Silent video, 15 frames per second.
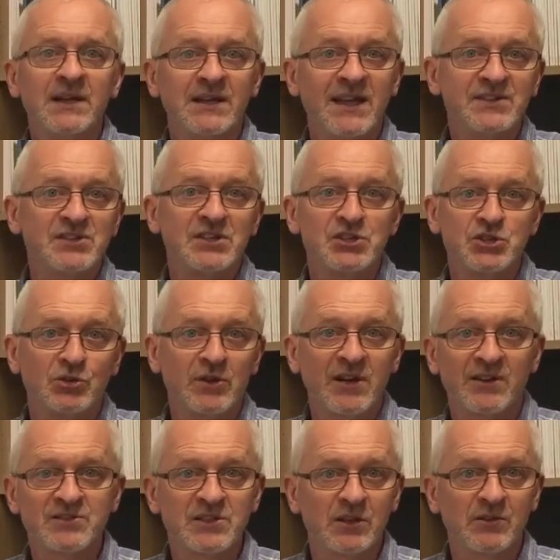Let's enjoy
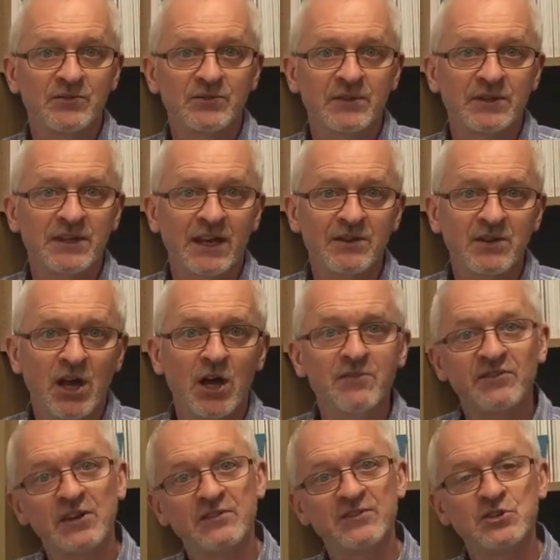ourselves. Okay,
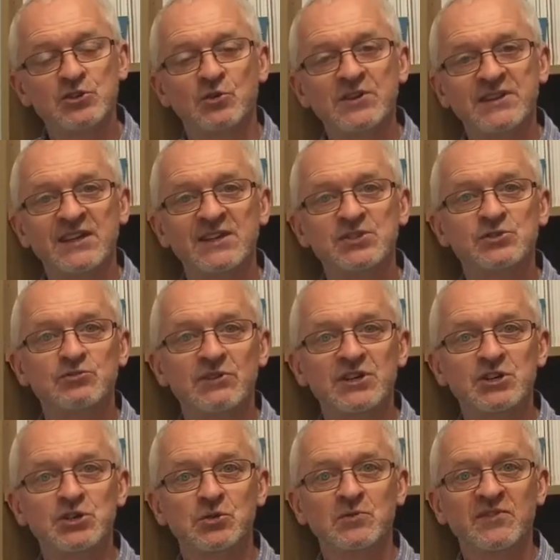hopefully you've enjoyed these three
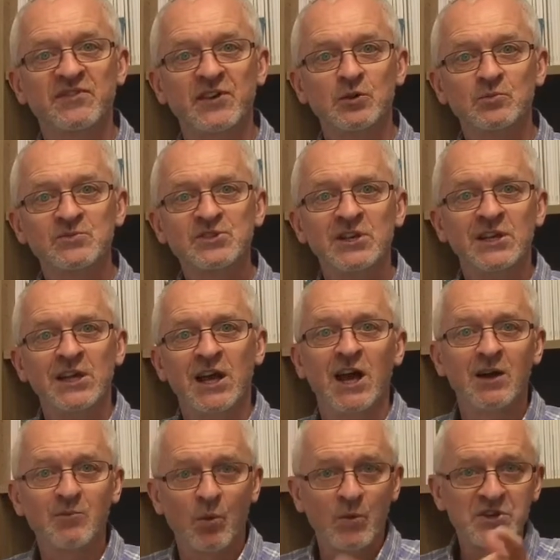short films.
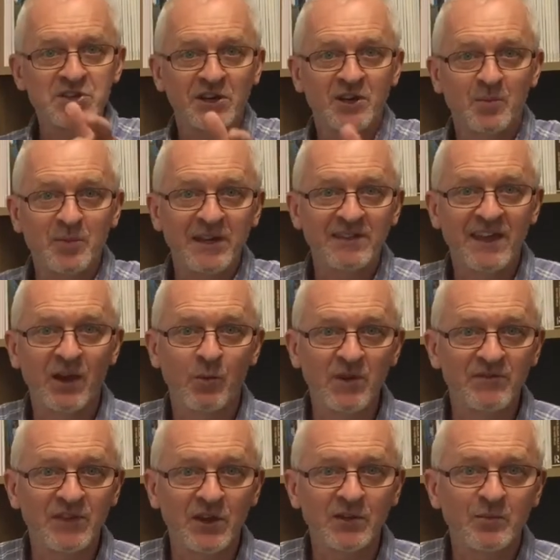Um, wish I could be there
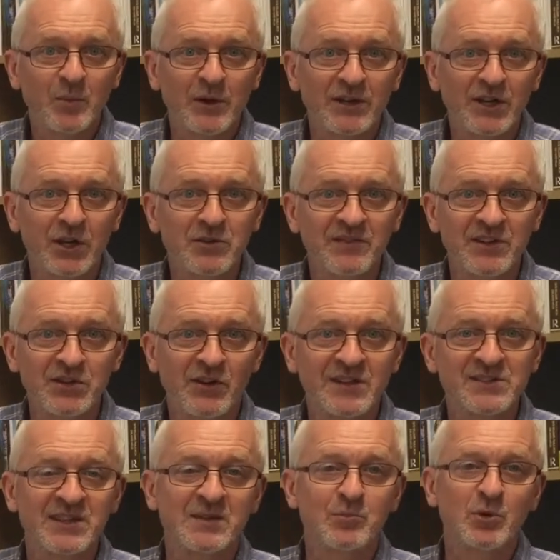with you, but
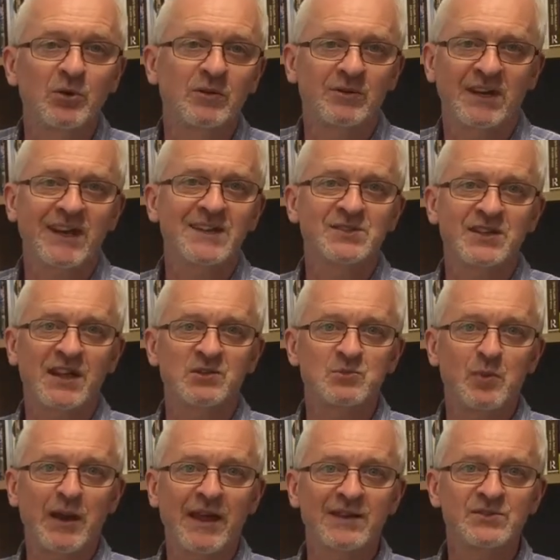COVID-19 put laid to those
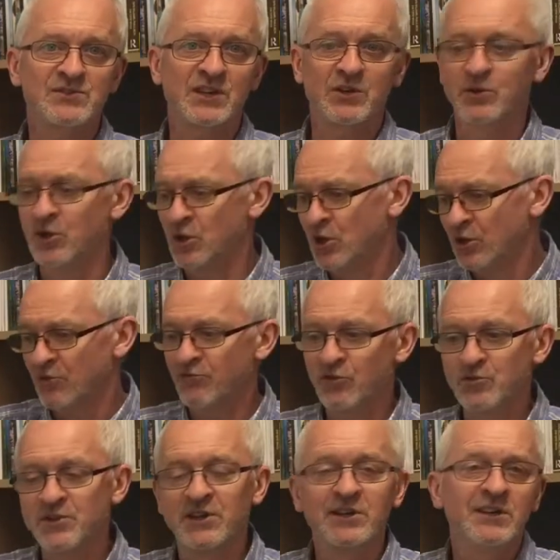plans. So
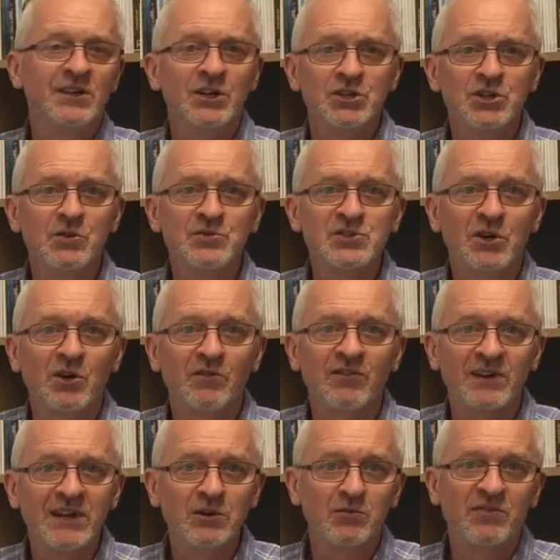through the use
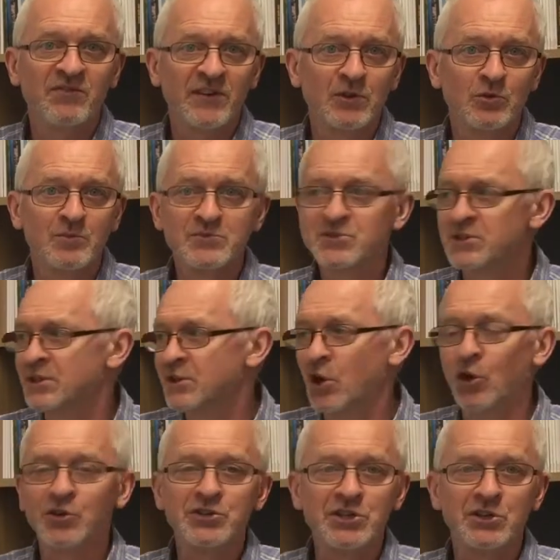of little films
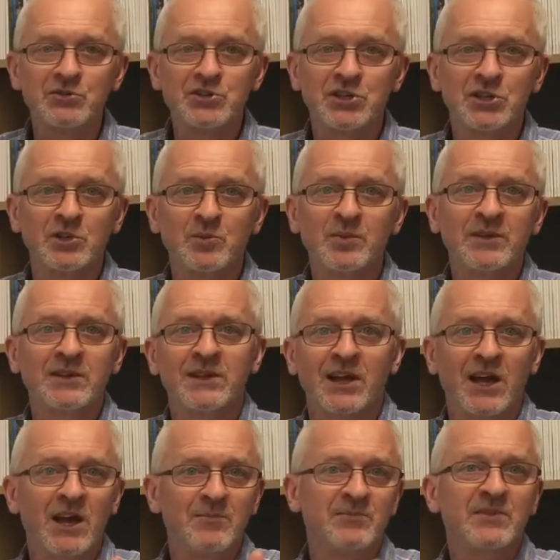on YouTube,
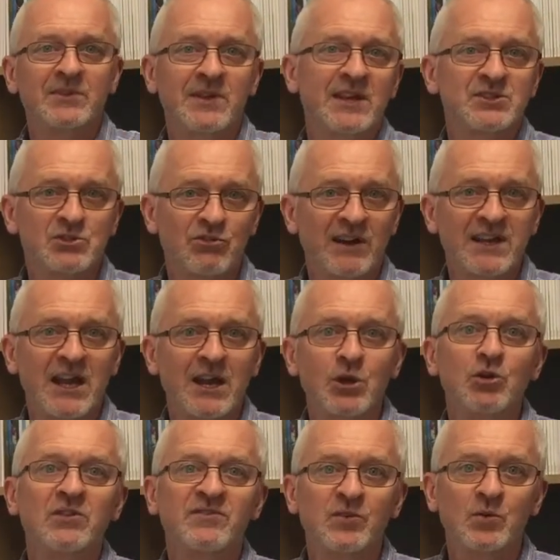um, it's great and I
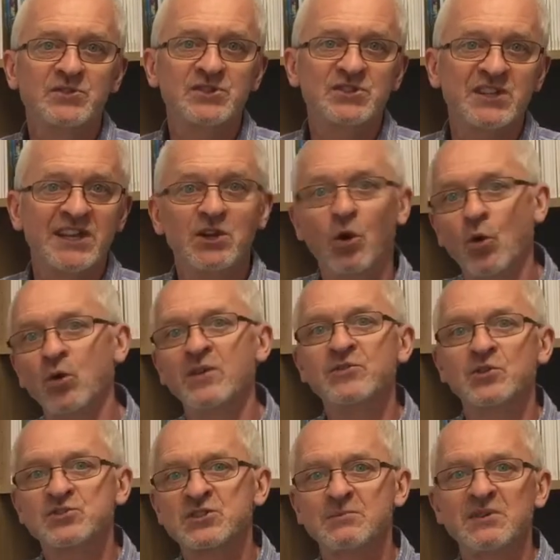look forward to seeing all of
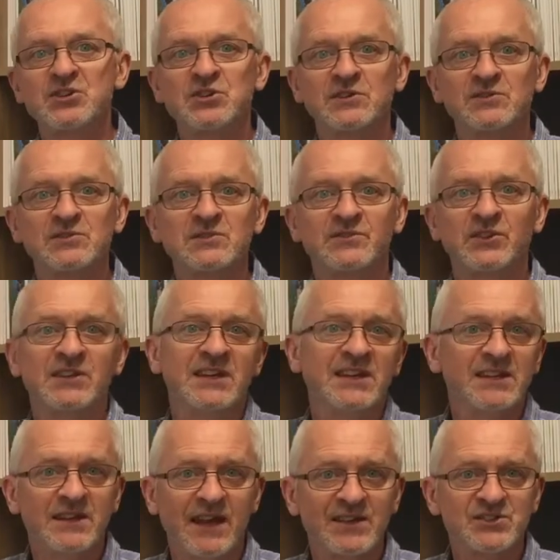your submissions for
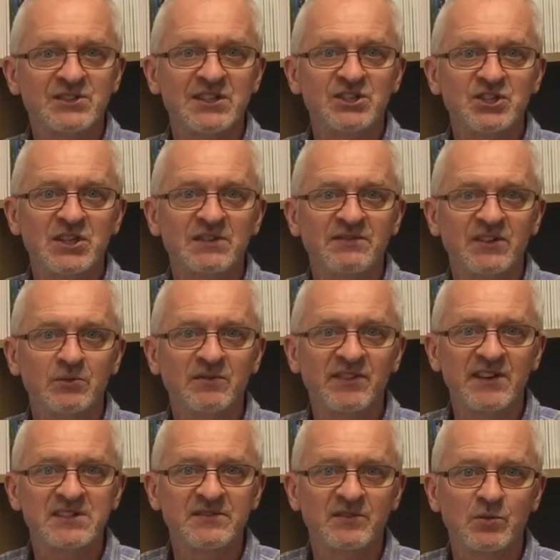the SDG Film
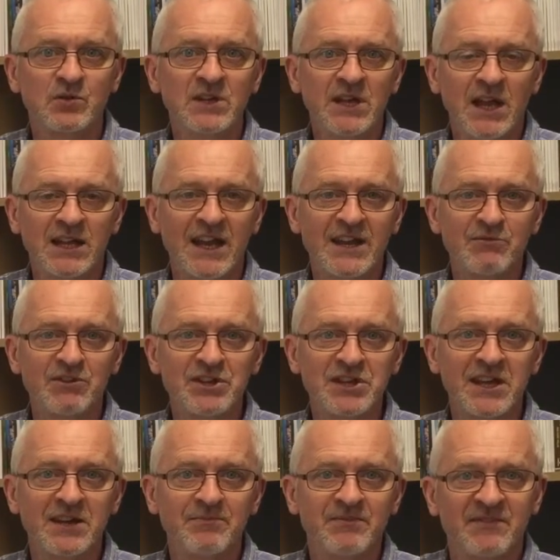Festival later in the
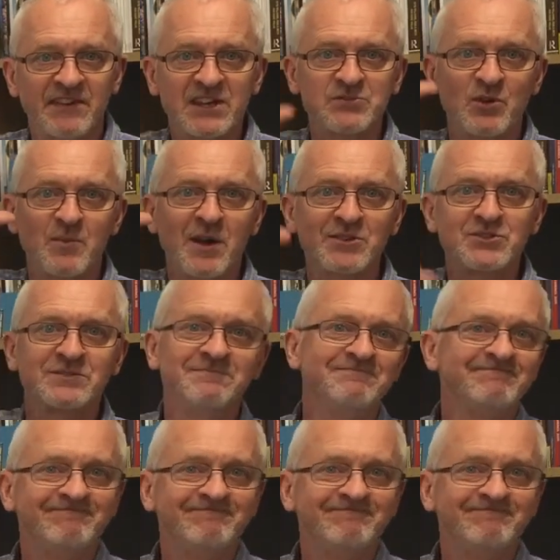year. Thanks very much.